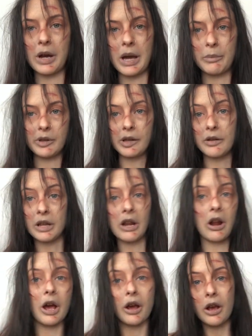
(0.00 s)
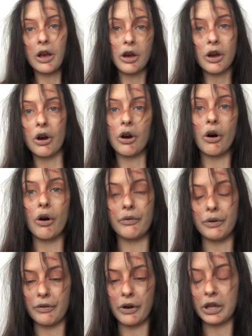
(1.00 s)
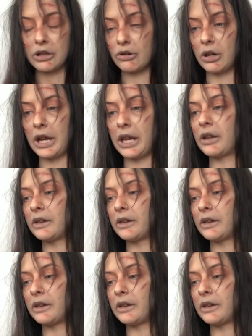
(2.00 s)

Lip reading: absolutely like off your fucking trolley.